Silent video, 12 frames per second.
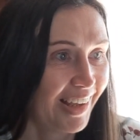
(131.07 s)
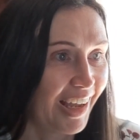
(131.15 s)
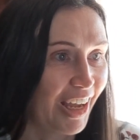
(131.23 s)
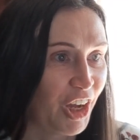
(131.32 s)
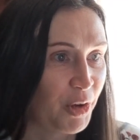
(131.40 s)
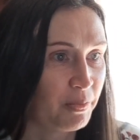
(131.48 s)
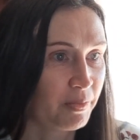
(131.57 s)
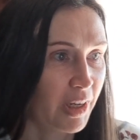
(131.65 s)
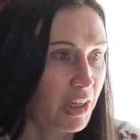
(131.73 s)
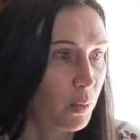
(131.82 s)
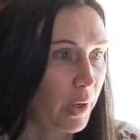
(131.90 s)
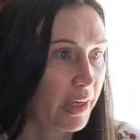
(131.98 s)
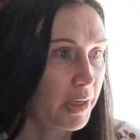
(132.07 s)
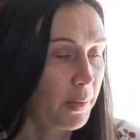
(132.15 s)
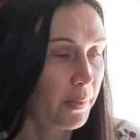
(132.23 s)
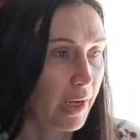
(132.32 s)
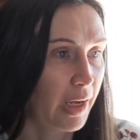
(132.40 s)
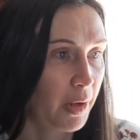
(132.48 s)
Um,
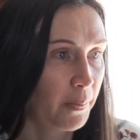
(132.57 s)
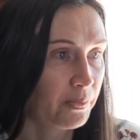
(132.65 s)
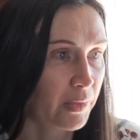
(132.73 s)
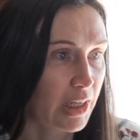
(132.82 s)
anyway, um,